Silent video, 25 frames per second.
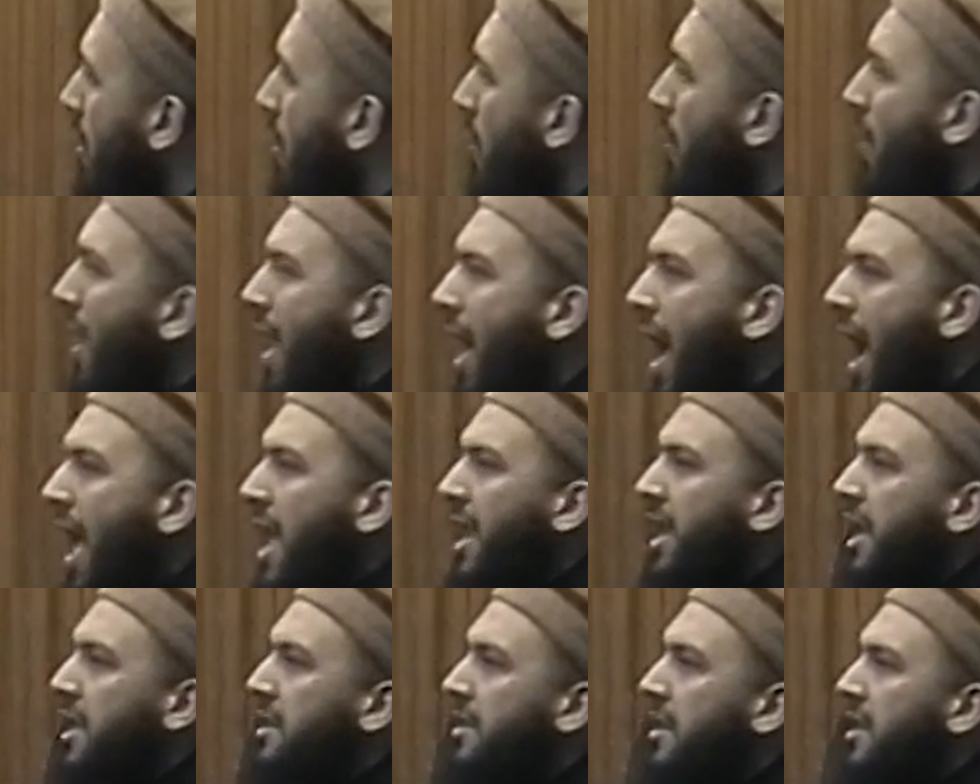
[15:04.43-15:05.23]
Where
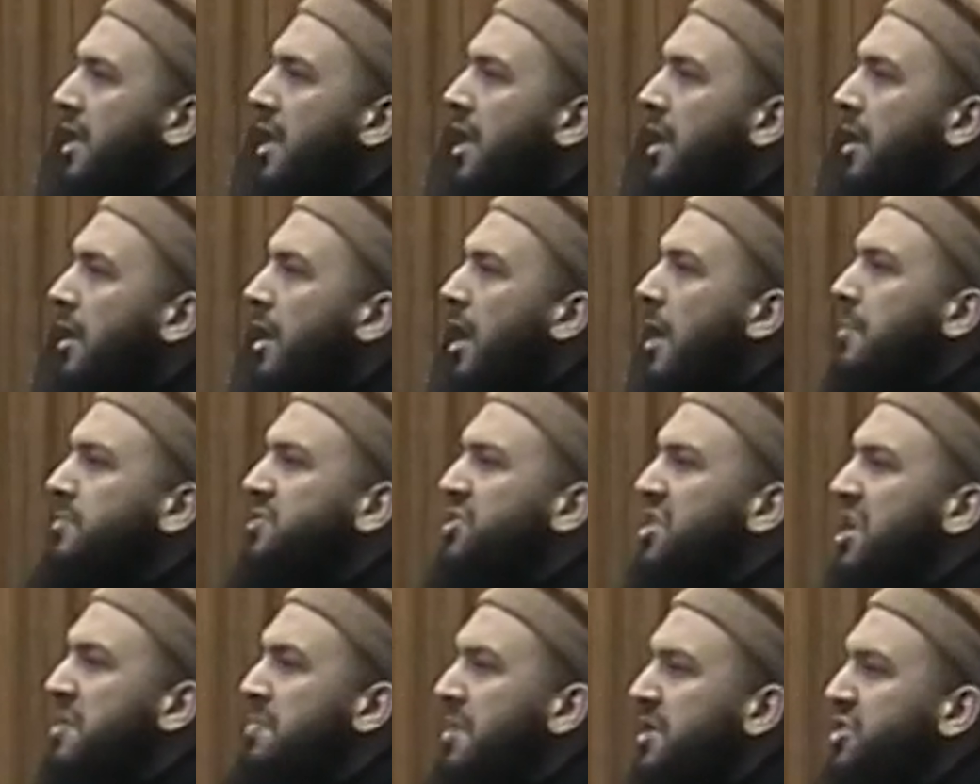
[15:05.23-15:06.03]
I can come
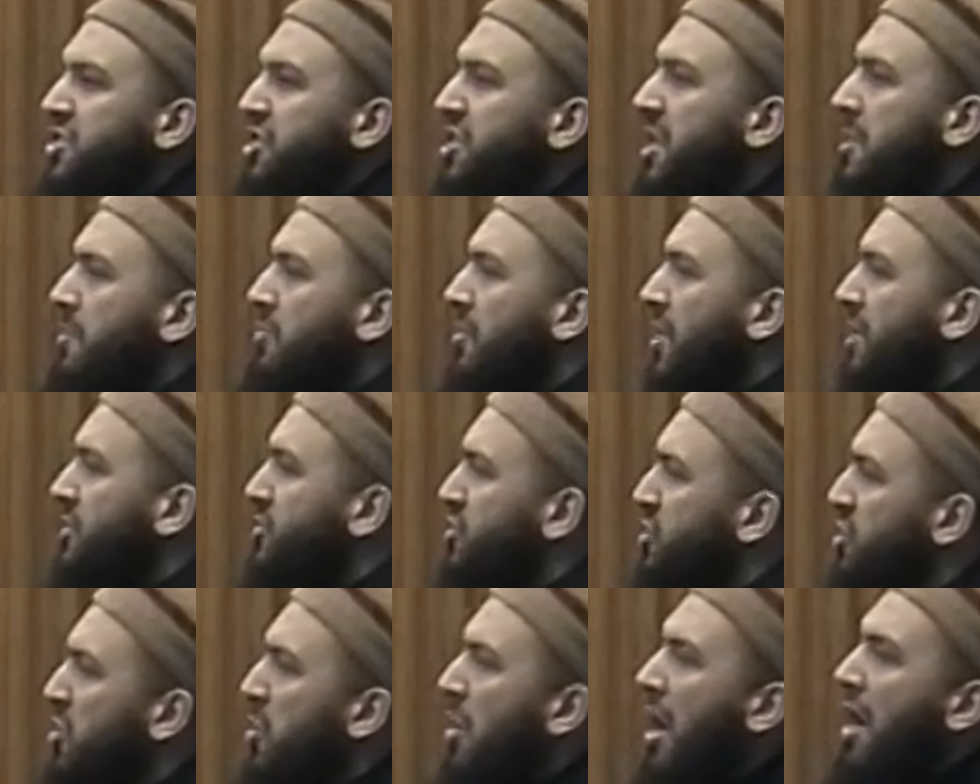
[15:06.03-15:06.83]
to the masjid and pray
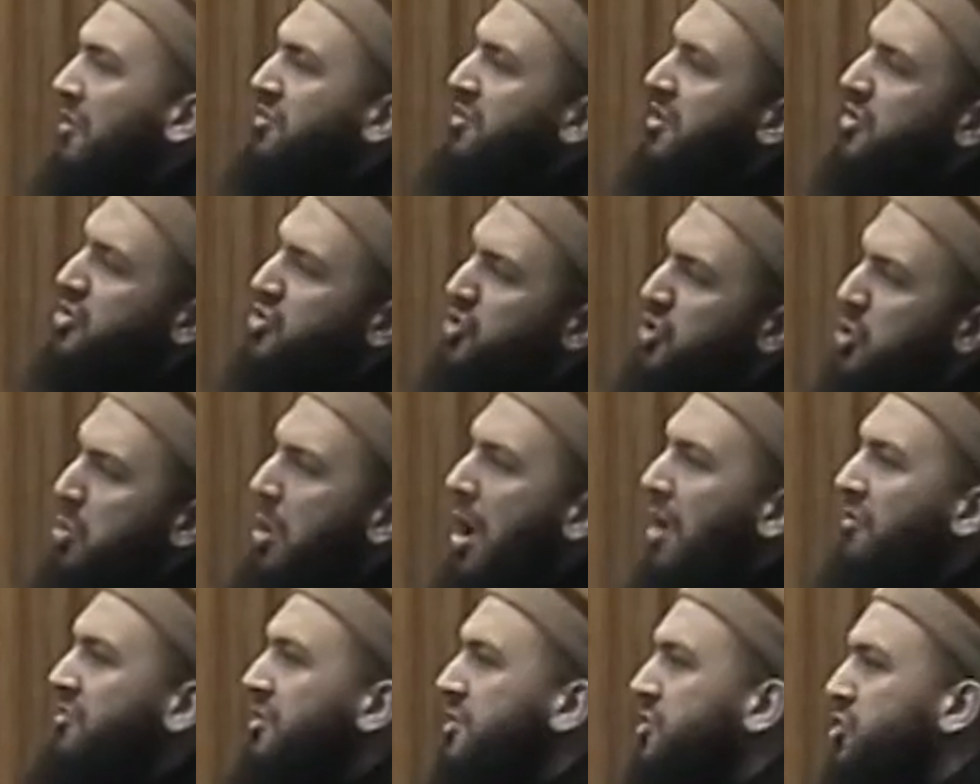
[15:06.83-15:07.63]
two after
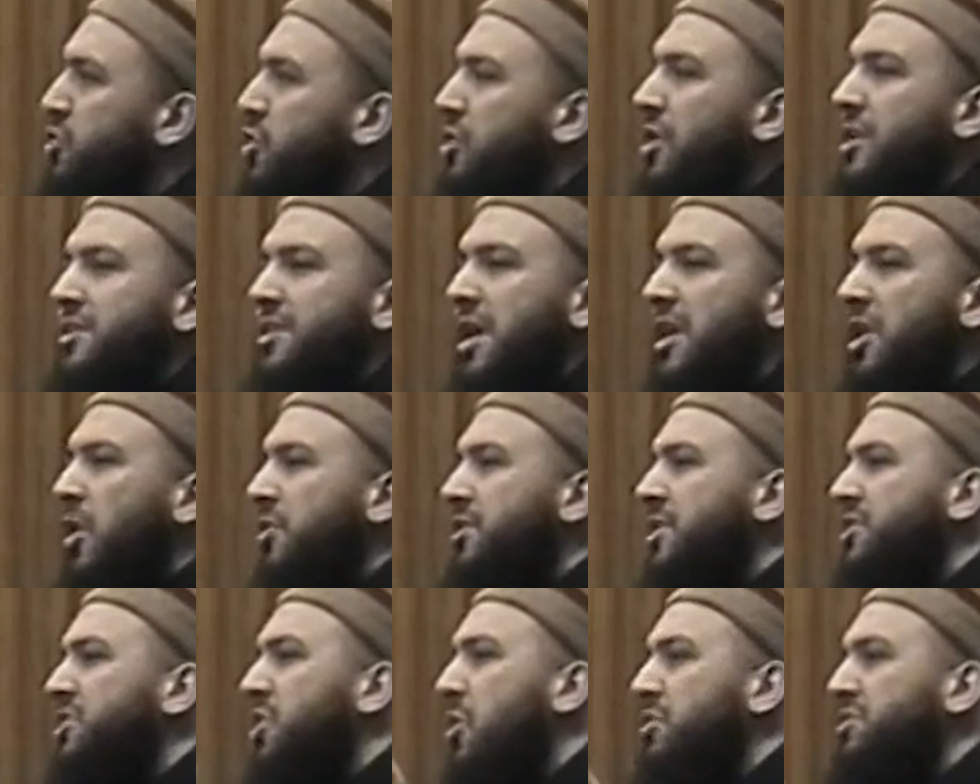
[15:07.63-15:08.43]
two after two because I
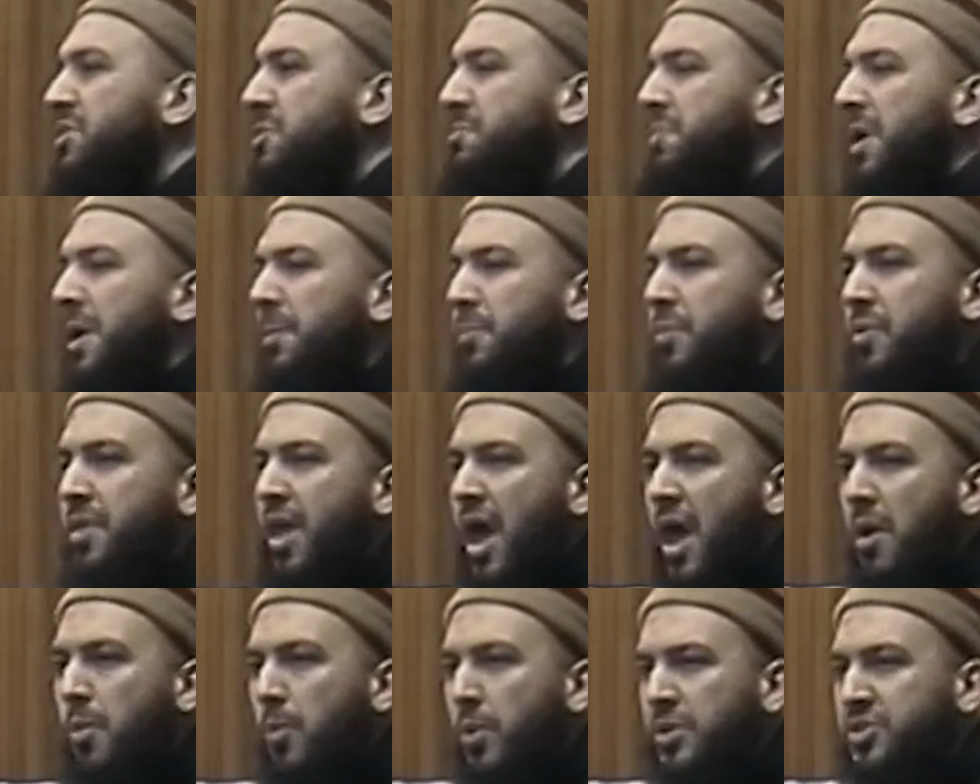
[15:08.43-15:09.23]
know there's loads of people
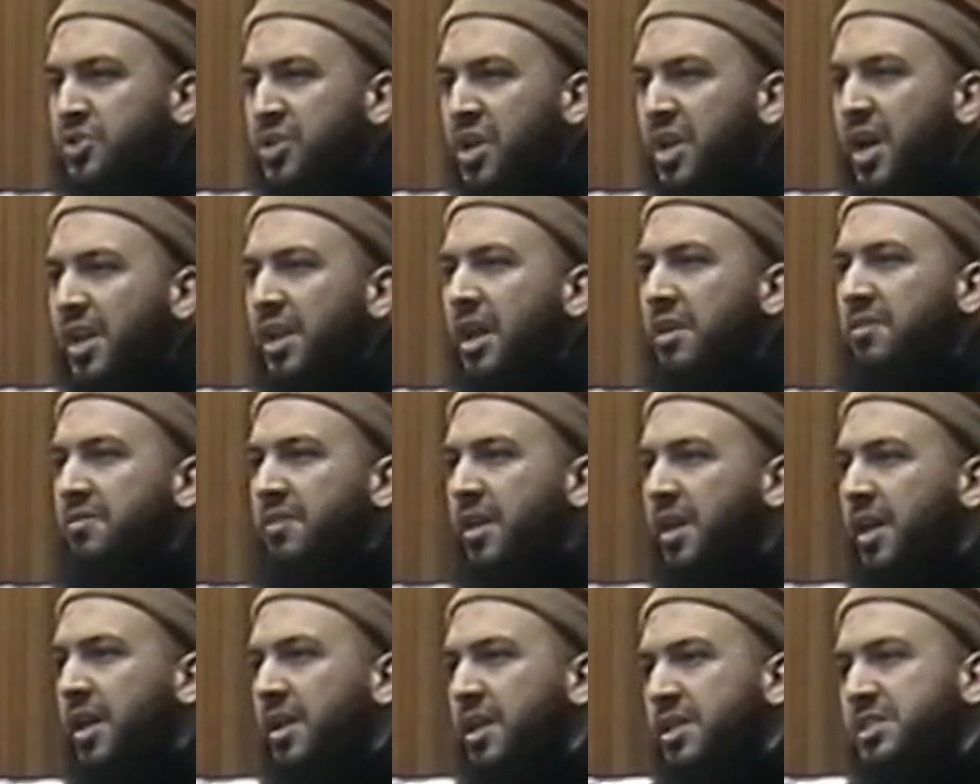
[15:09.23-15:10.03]
there watching and they
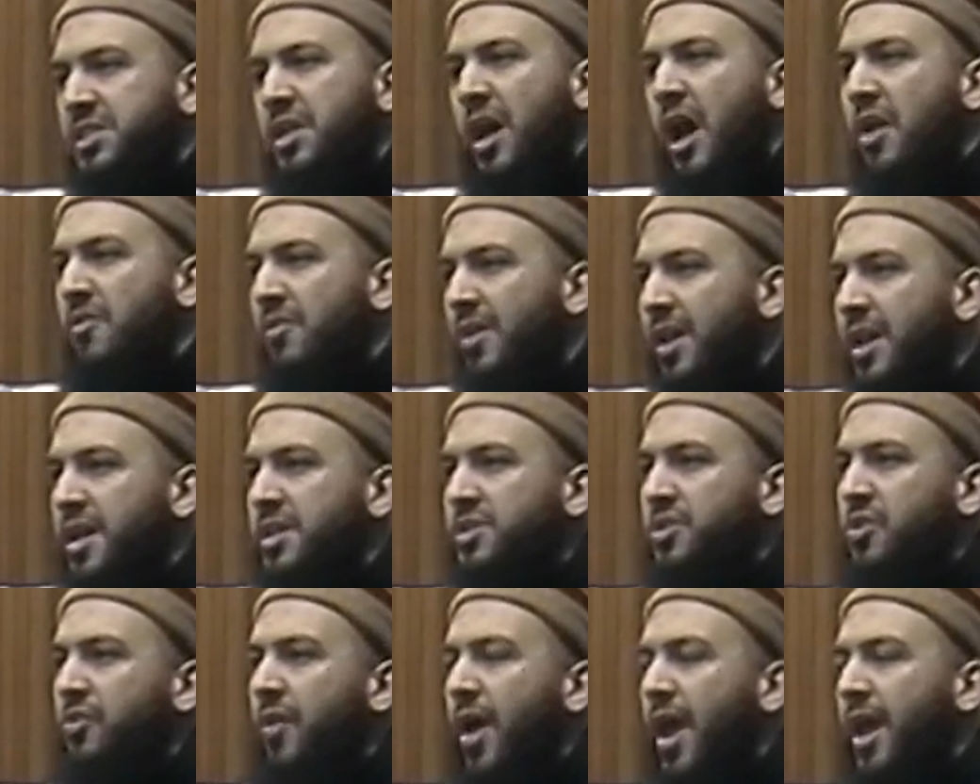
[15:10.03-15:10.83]
thinking this guy really
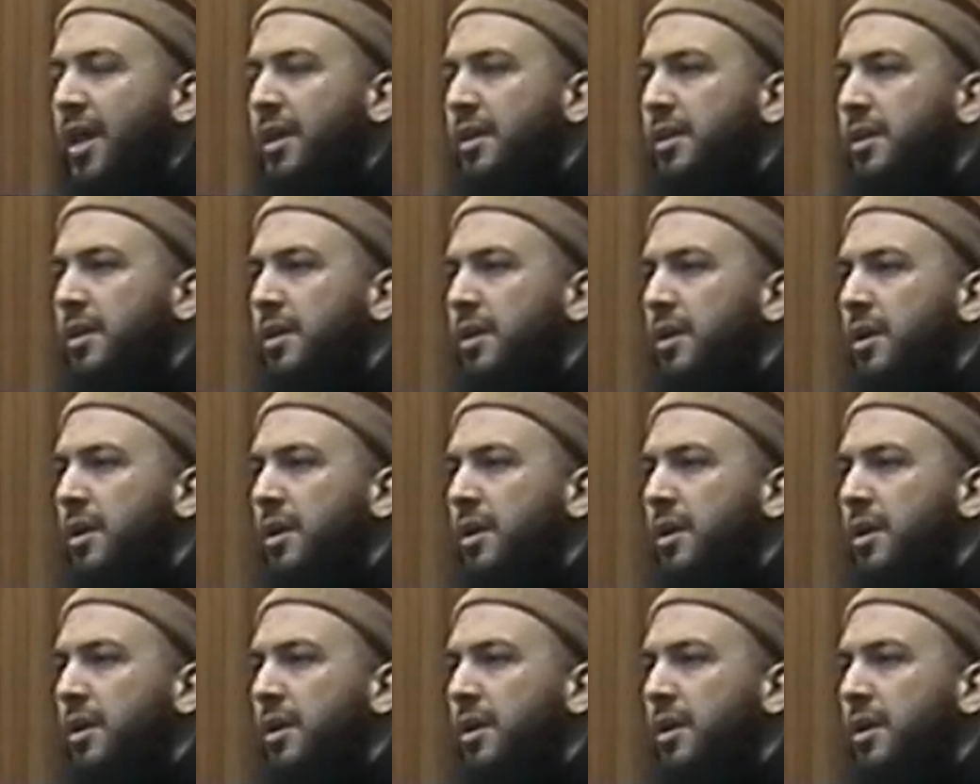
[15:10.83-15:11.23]
is great.